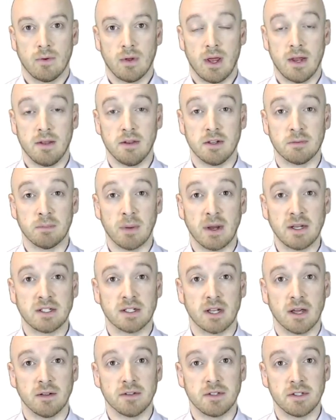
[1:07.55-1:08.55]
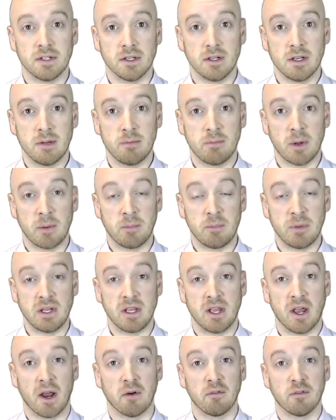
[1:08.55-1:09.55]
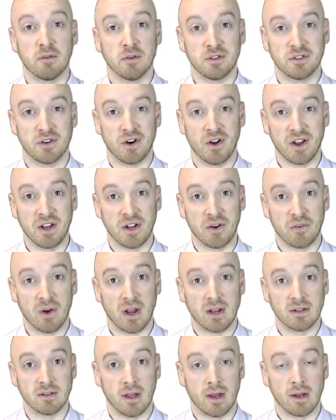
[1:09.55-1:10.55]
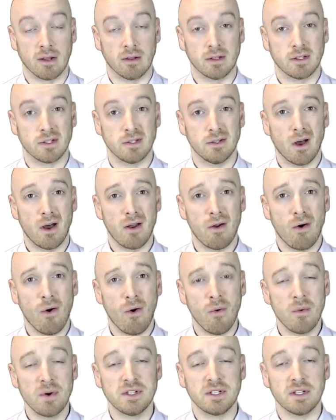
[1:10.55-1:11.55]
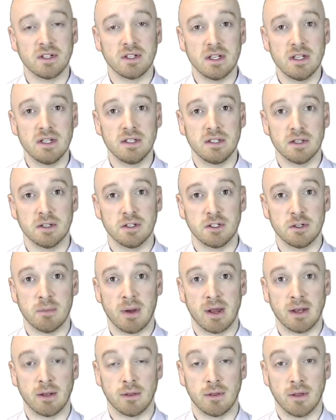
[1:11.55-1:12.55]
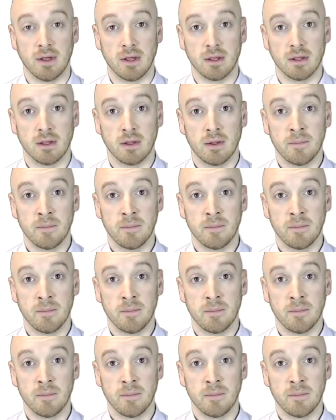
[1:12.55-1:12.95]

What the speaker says: And this might sound silly, but be careful drawing your rectangle. It's not always as easy as you might think.